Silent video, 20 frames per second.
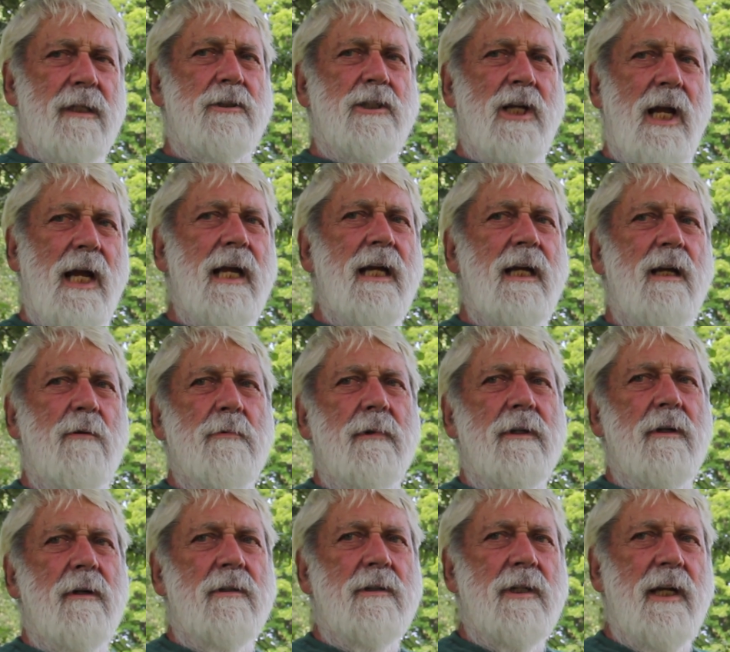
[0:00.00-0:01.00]
tank,
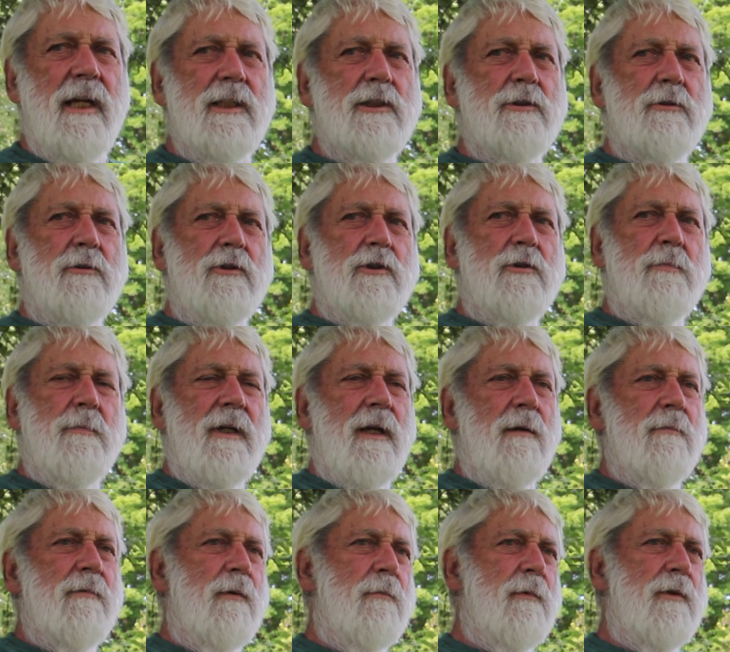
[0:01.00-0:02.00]
but our tanks used to be
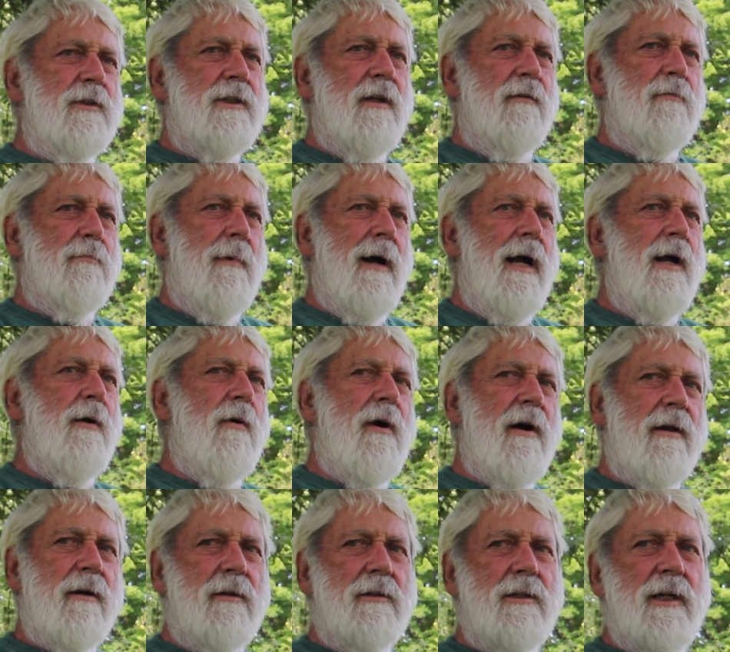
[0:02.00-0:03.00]
empty. We used to have to buy
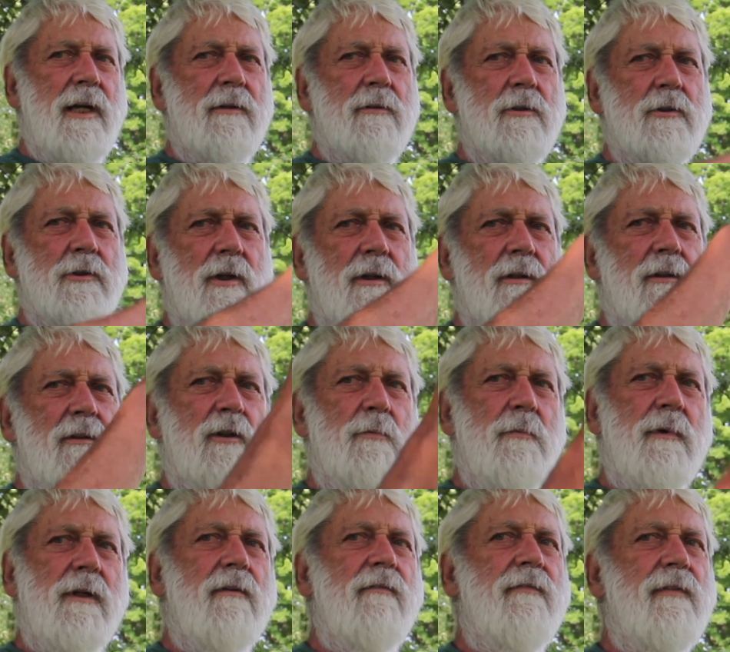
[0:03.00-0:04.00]
water. Our tanker truck would
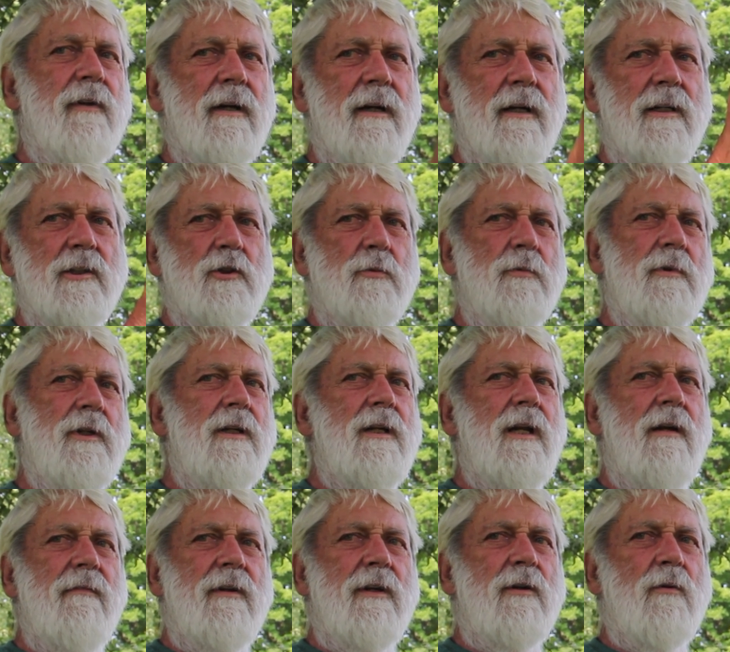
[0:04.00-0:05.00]
come in and fill it in, so we didn't
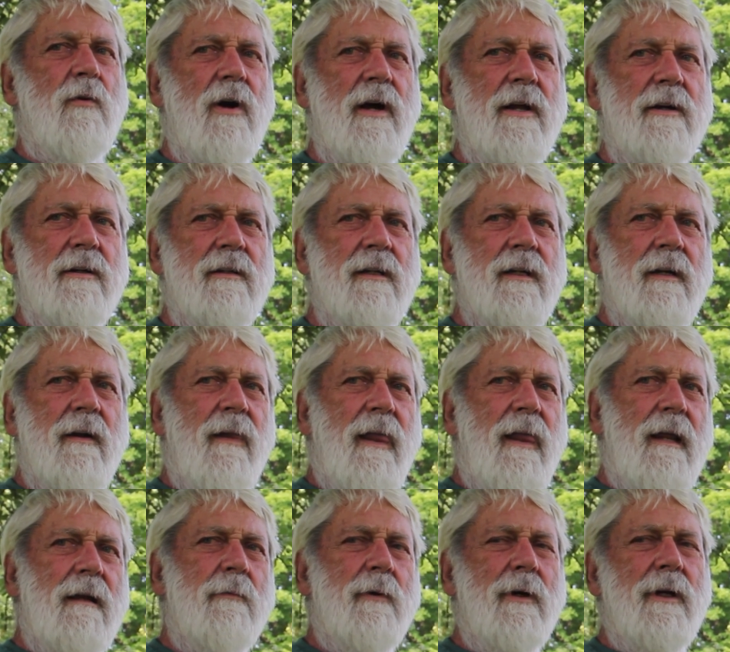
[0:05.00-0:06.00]
have any water
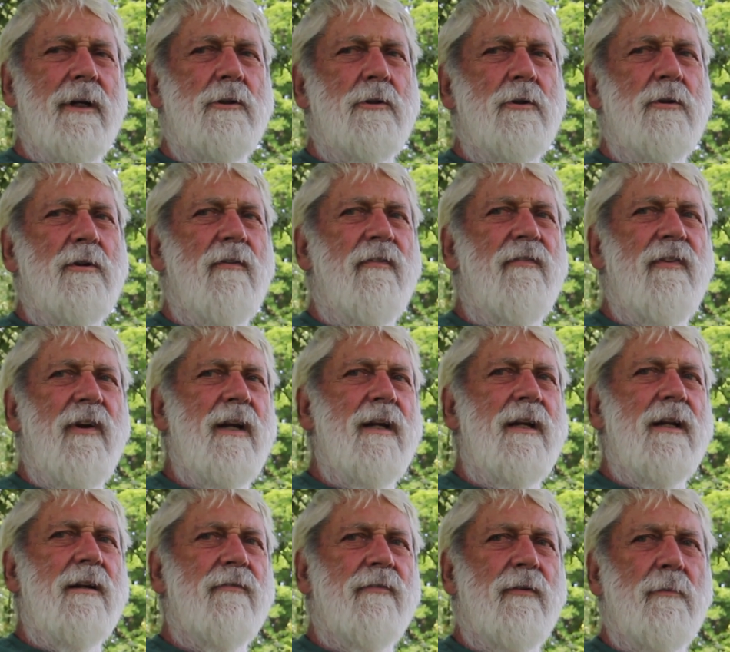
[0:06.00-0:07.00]
really to
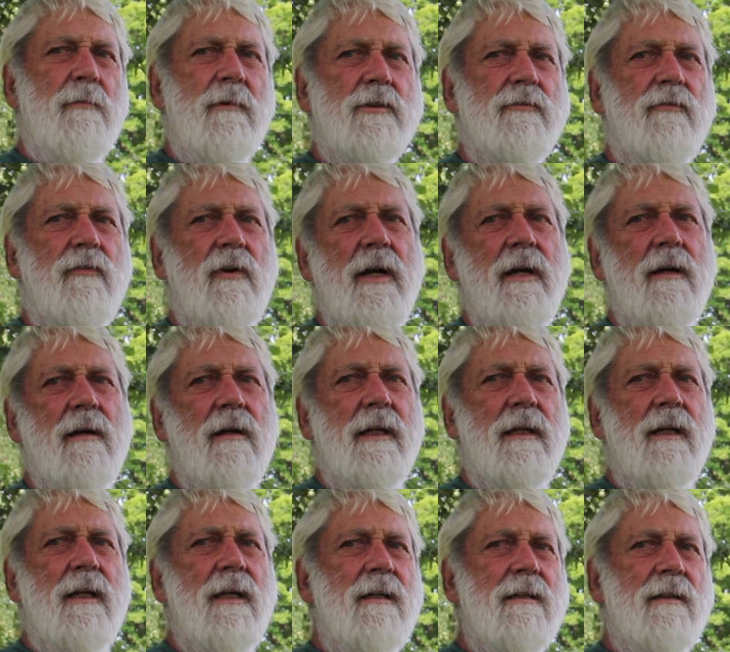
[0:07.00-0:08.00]
defend it from this fire,
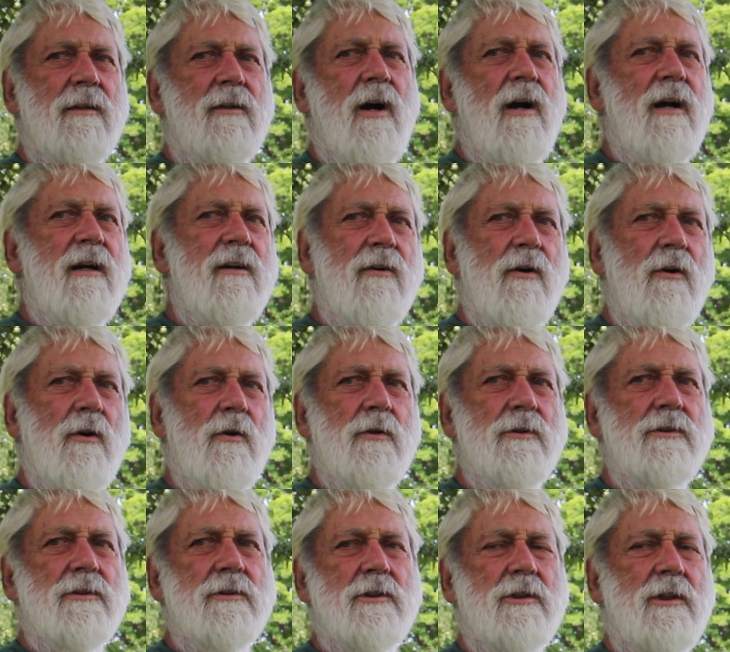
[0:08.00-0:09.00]
like garden
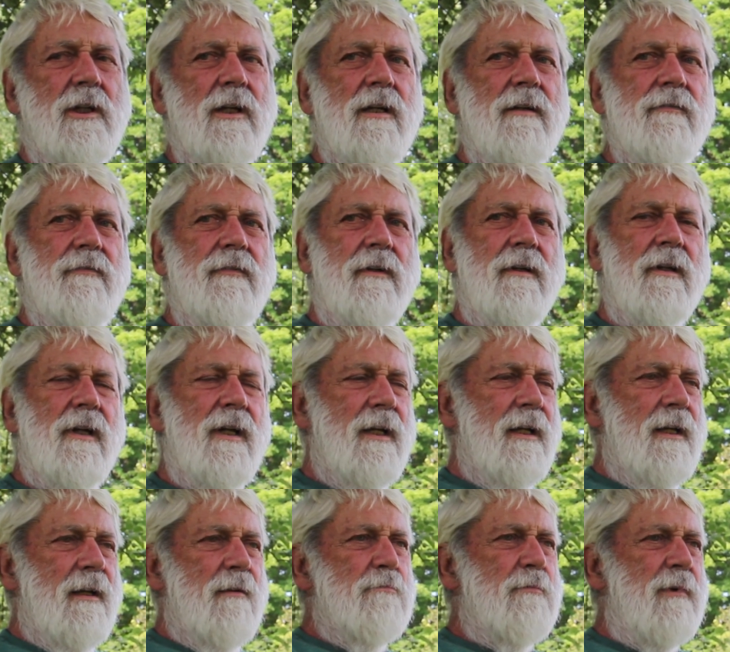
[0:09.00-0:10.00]
hose and stuff. And
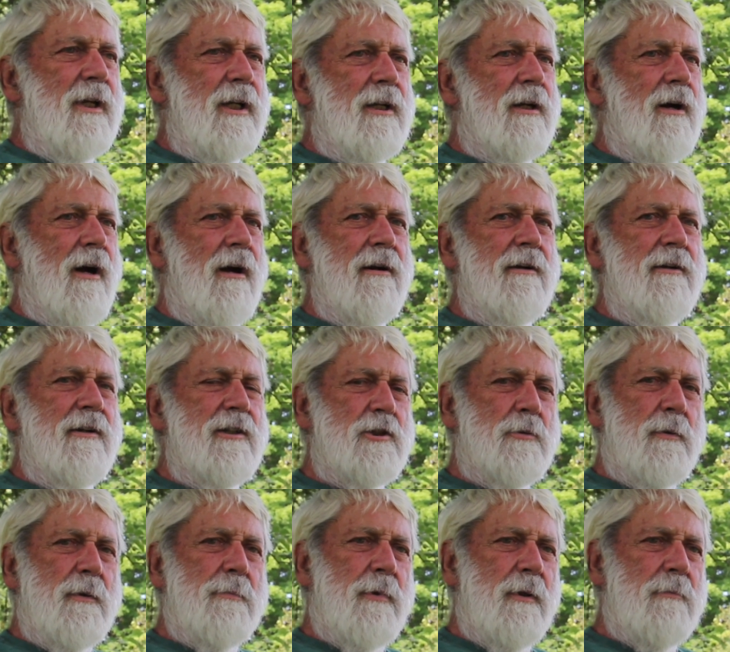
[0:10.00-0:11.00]
being
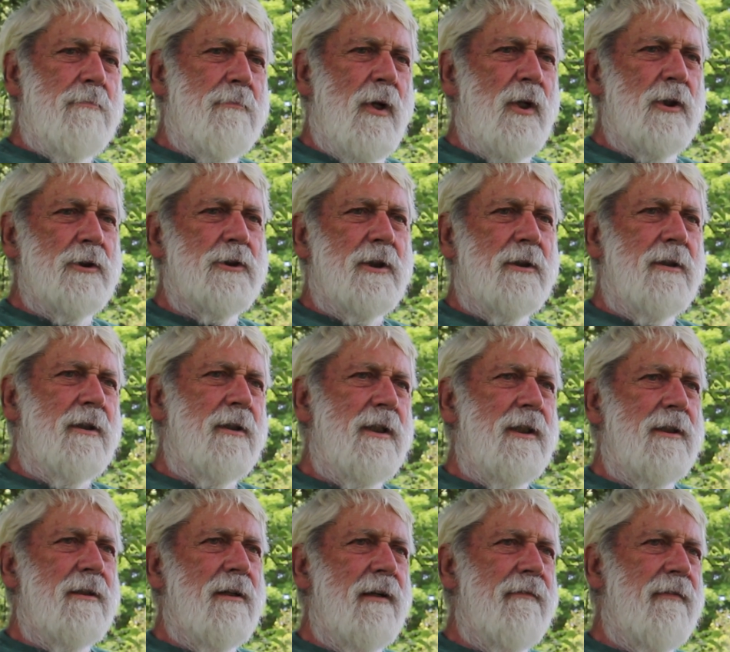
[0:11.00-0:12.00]
gardeners, we put mulch
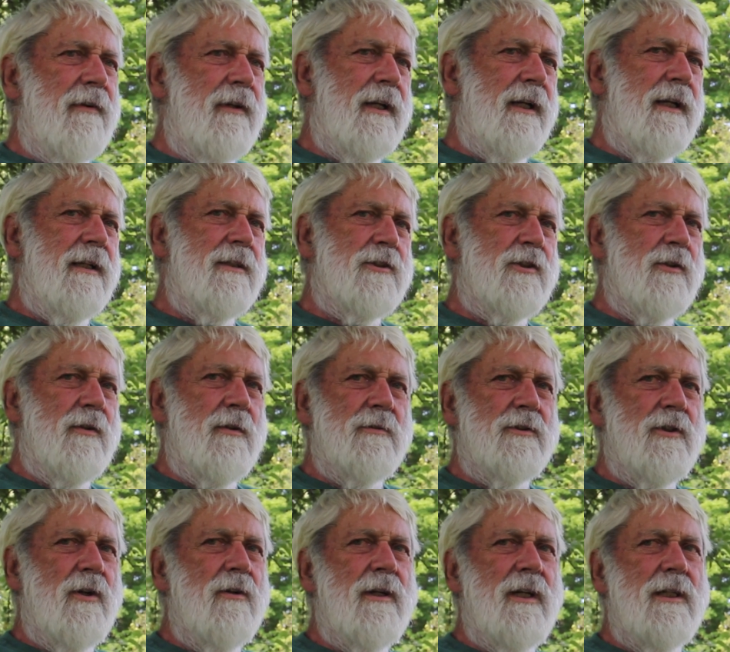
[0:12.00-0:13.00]
underneath everything, and so there
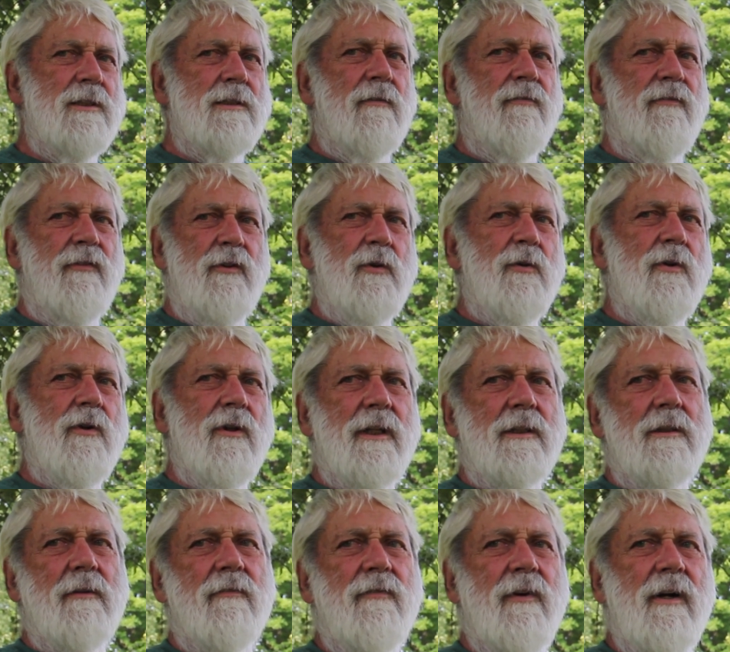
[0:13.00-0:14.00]
was all kinds of fuel
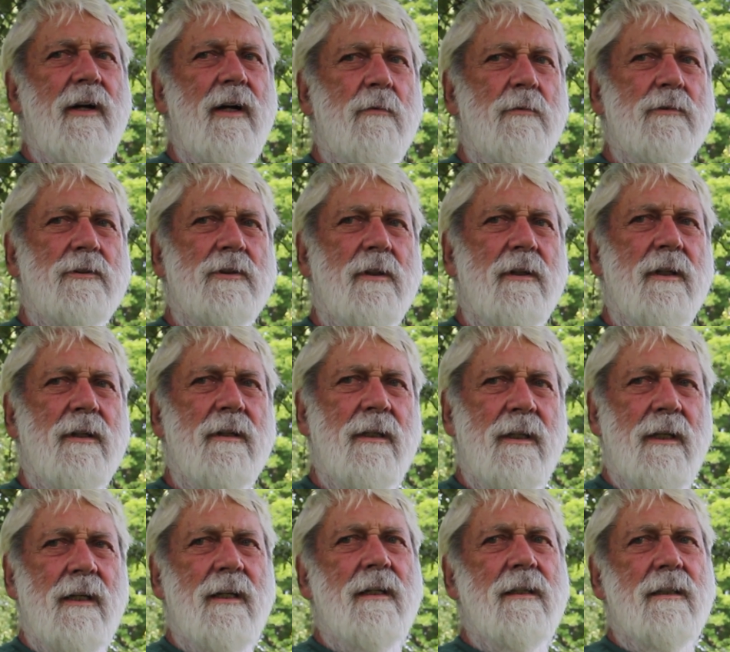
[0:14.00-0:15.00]
that the fire was going to
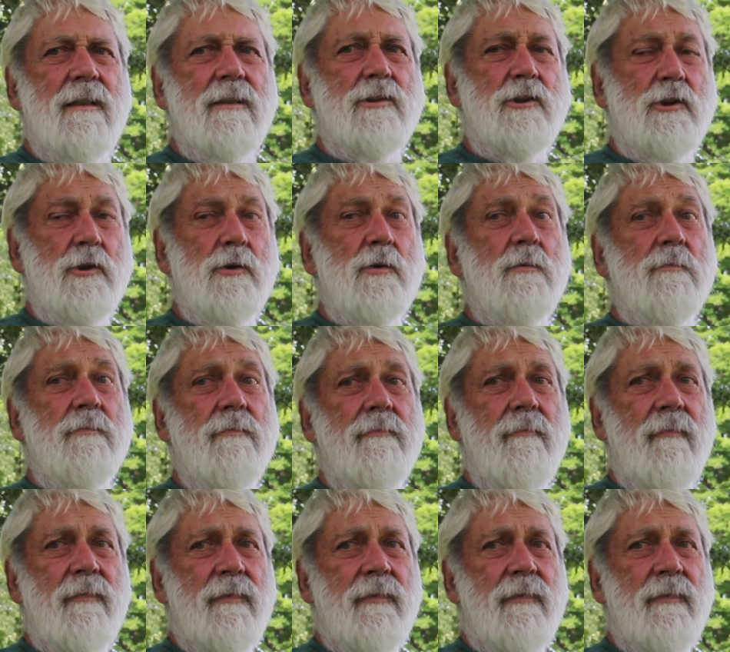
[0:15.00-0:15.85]
consume.